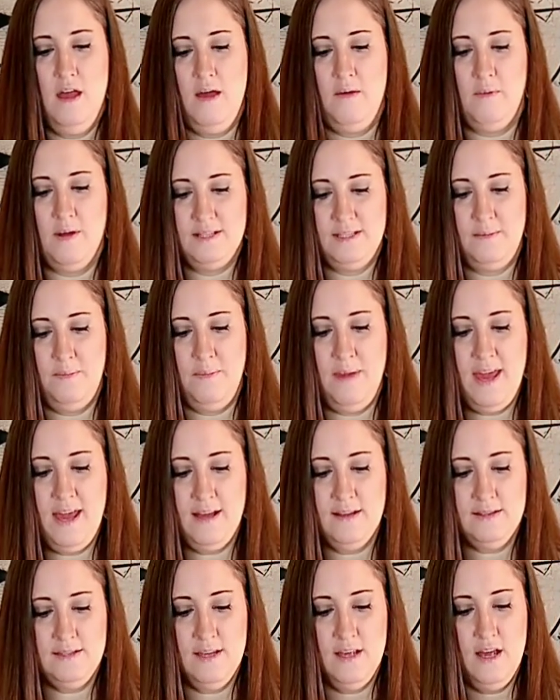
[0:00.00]
And once it
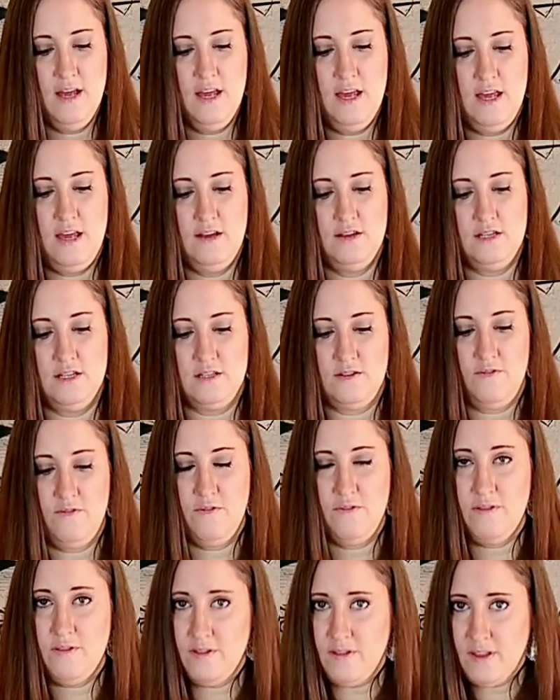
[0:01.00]
bings, you just
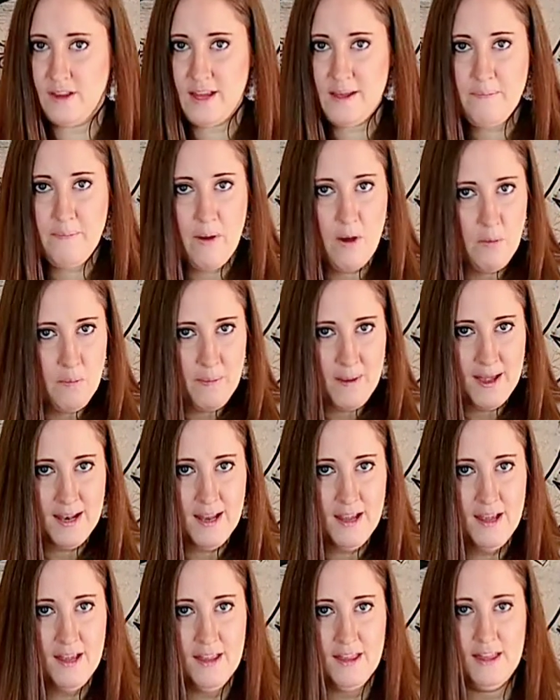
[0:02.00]
flip
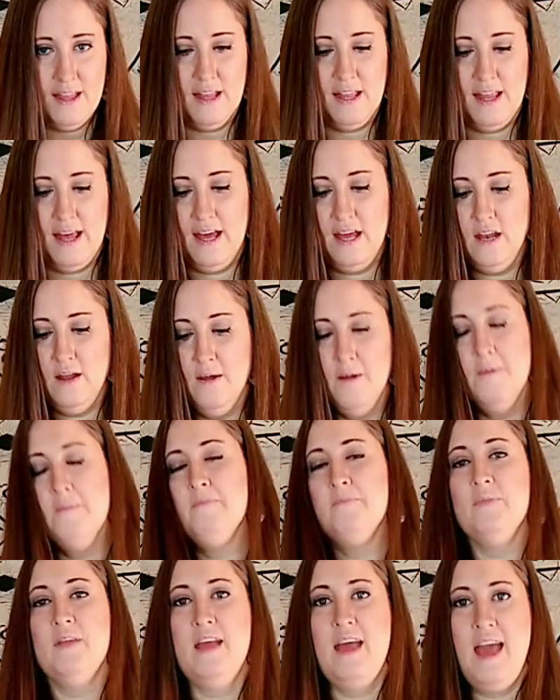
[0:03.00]
open the lid.
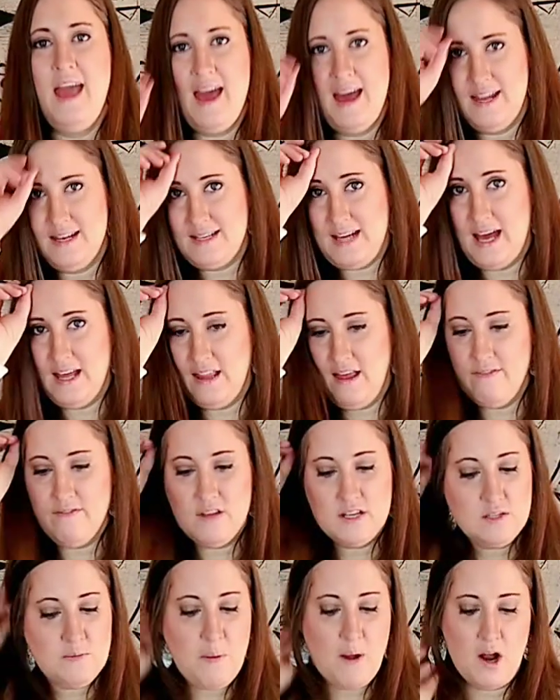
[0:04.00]
And I love
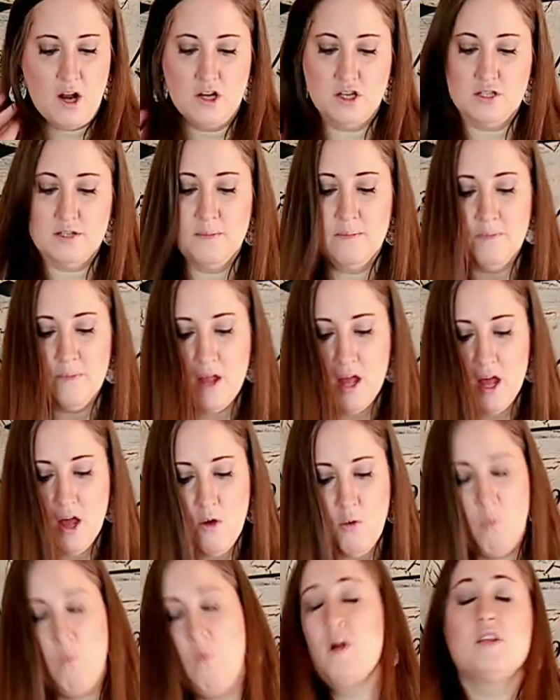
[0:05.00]
this part,
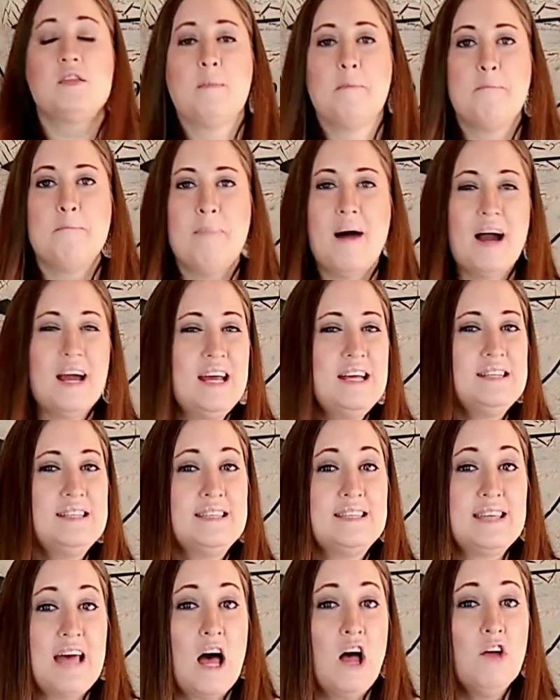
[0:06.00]
where the mug
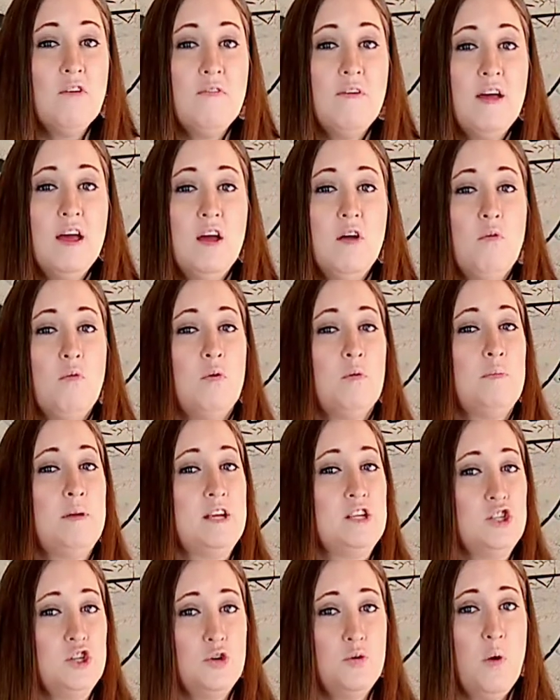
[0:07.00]
itself will
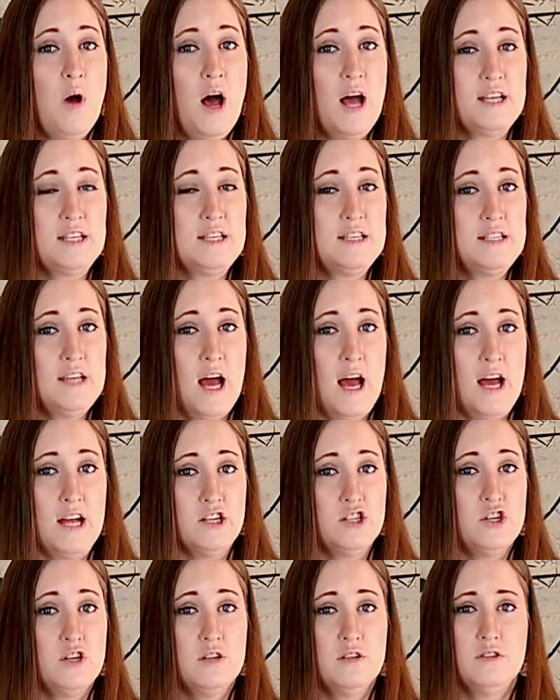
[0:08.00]
be too hot to
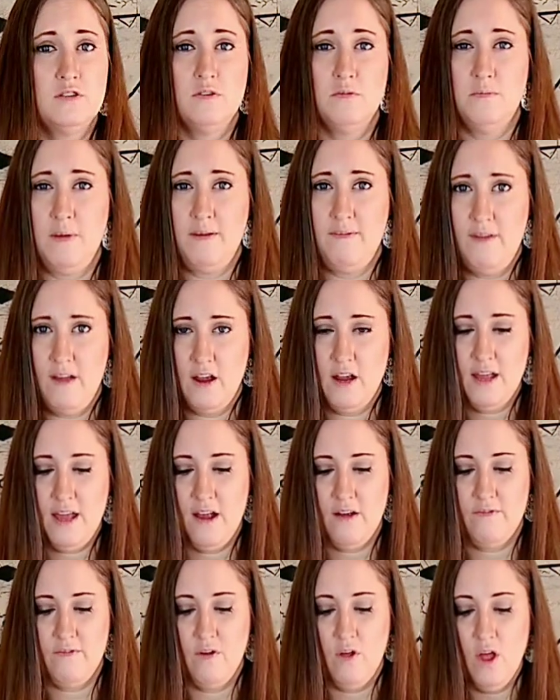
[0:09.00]
touch, so be very
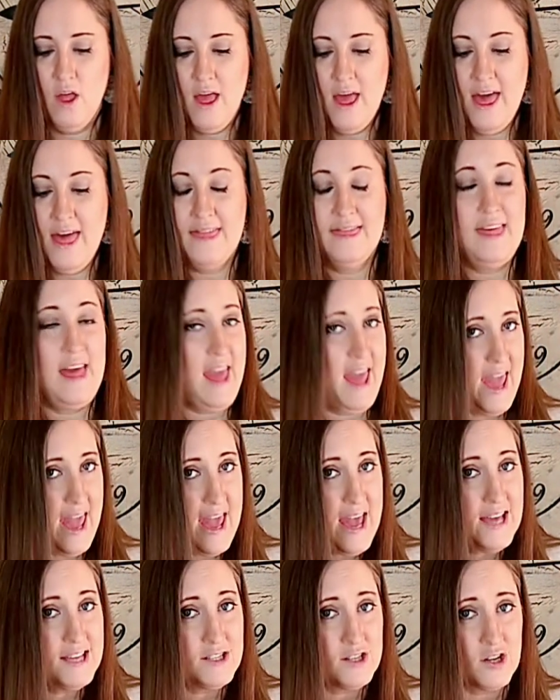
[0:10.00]
careful. The
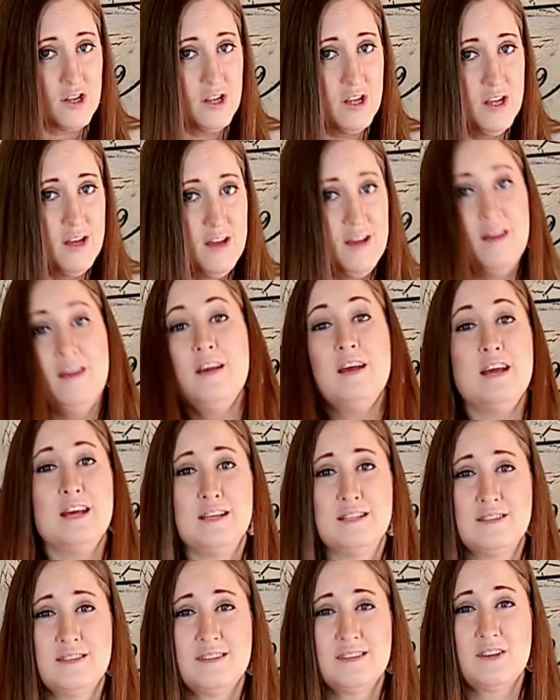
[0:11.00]
handle
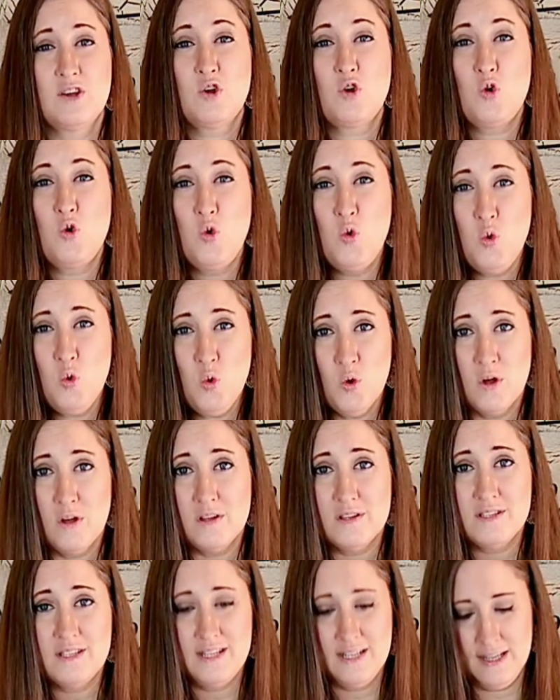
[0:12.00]
is
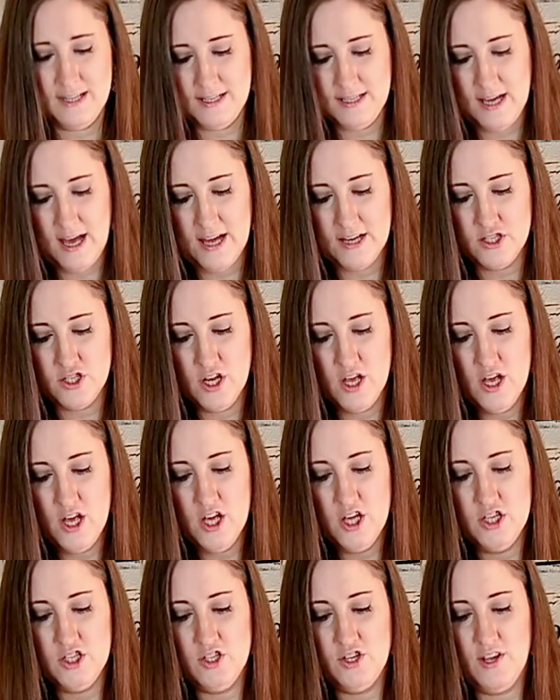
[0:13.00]
cool to the touch,
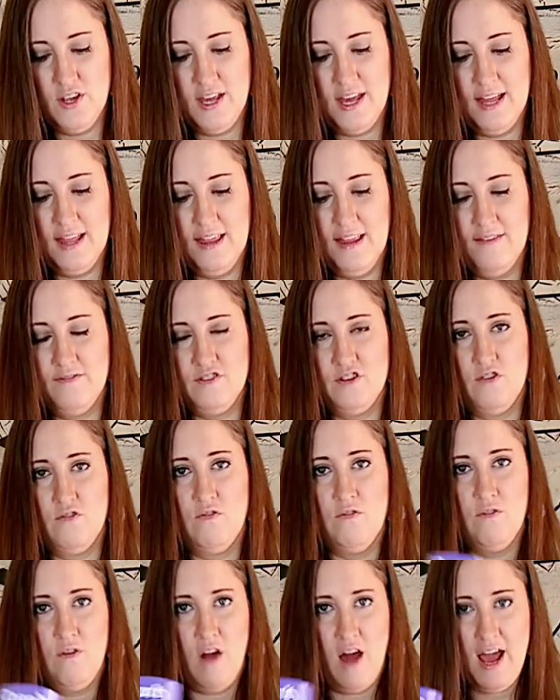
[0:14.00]
so you can lift it
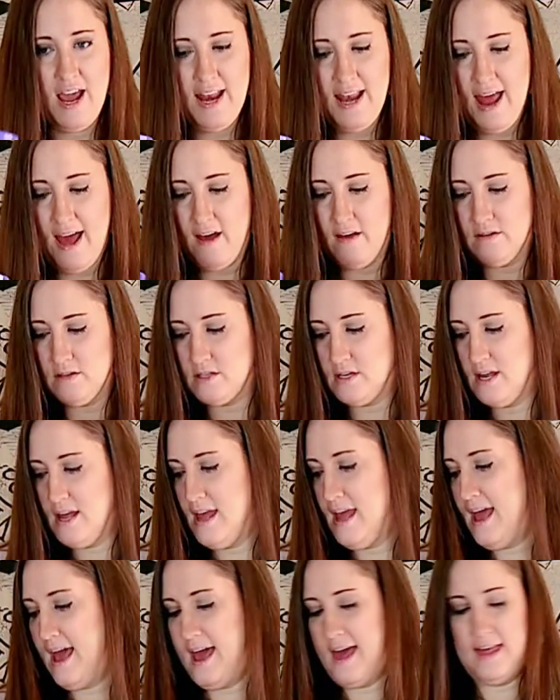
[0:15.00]
right out.
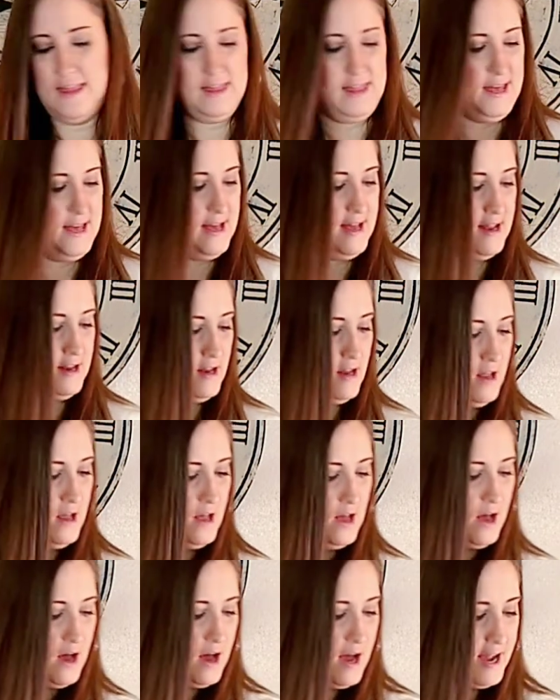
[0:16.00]
And then
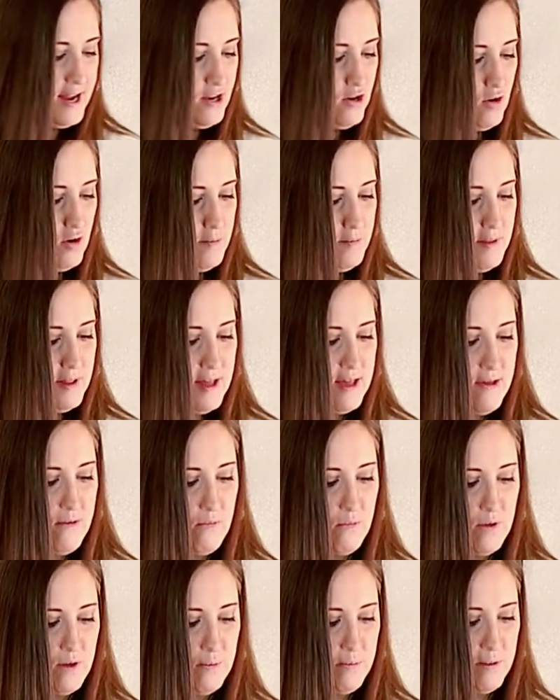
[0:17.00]
I normally
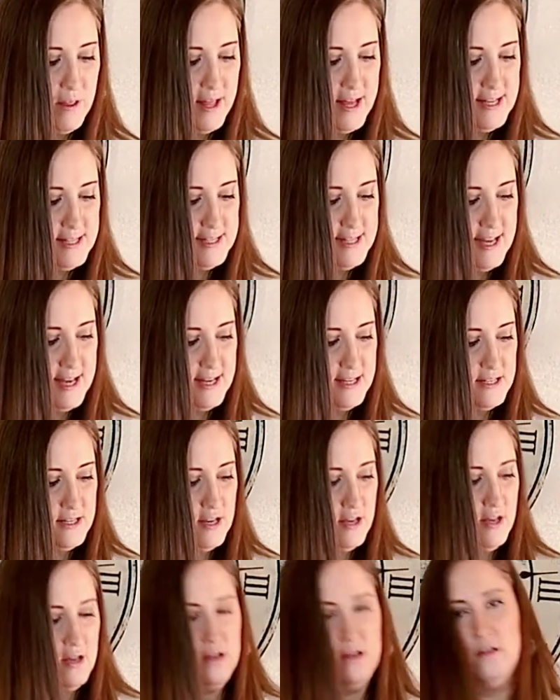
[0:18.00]
will place it
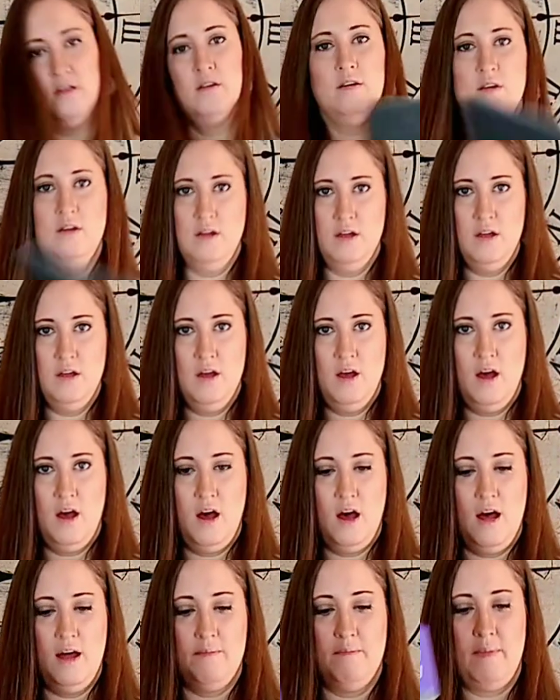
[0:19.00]

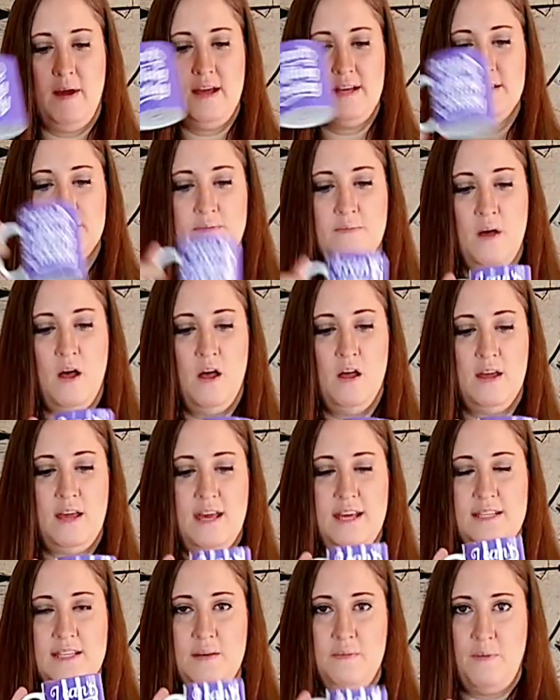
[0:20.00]
on my small
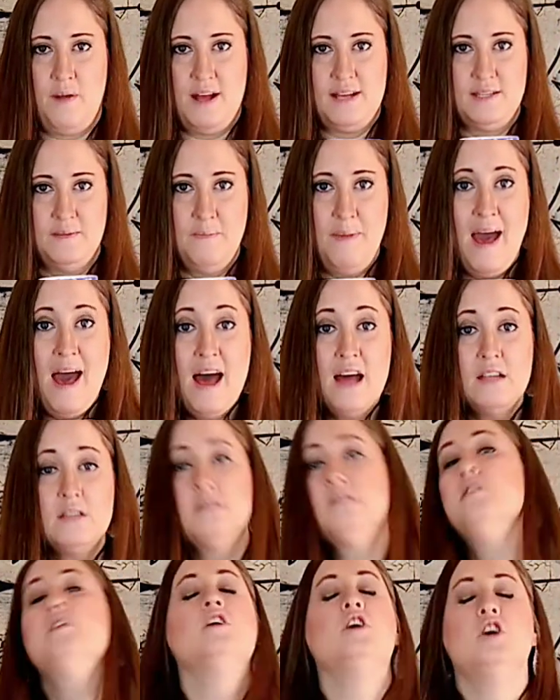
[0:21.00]
easy press
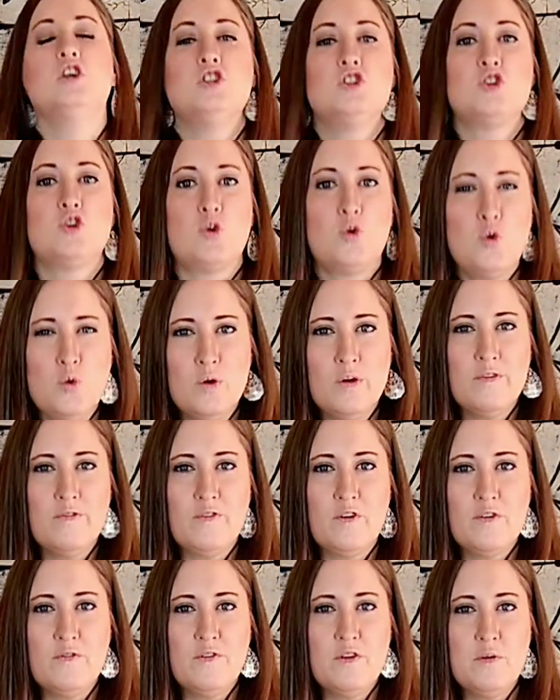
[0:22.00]
mat to cool
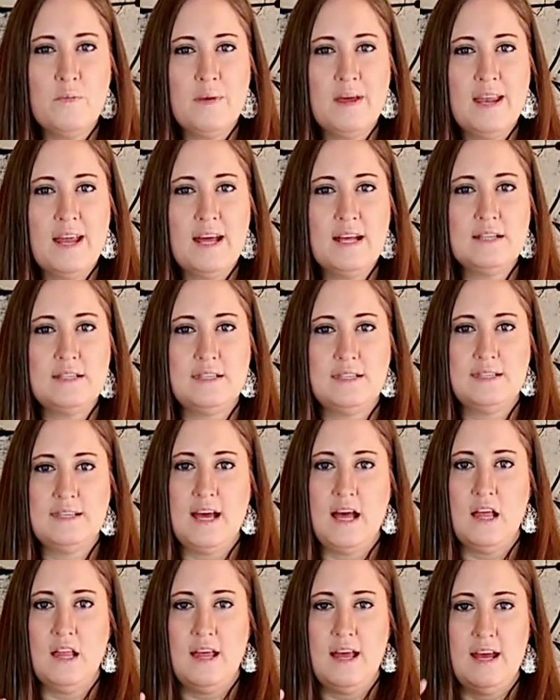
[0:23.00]
for a few minutes
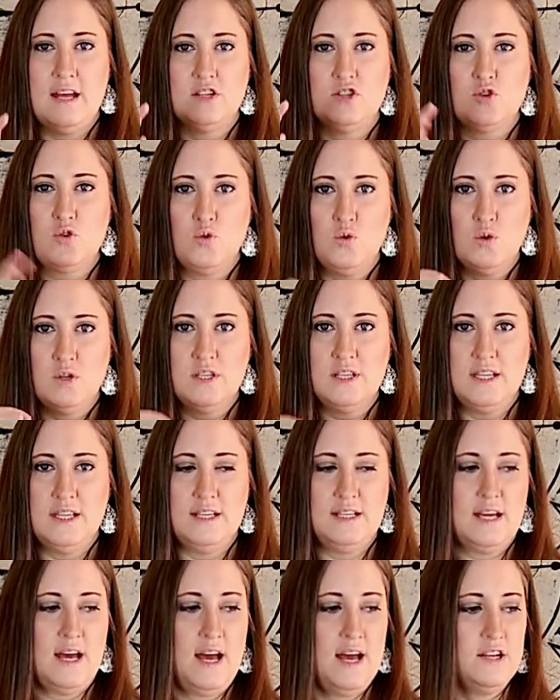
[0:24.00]
till it's cool to
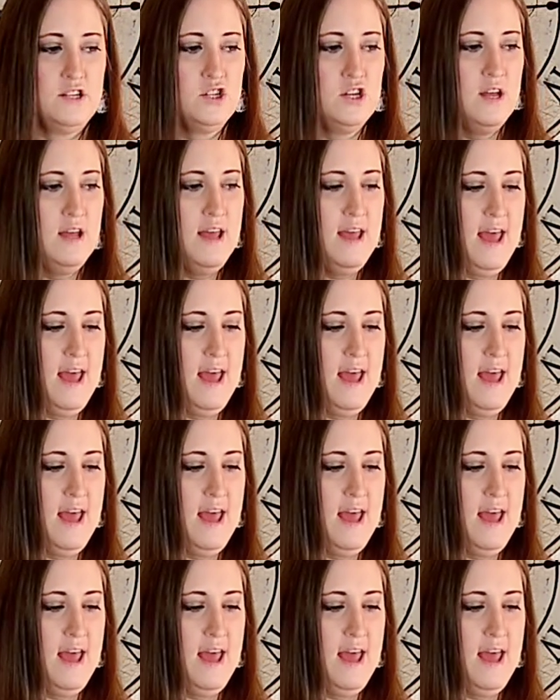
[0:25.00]
the touch.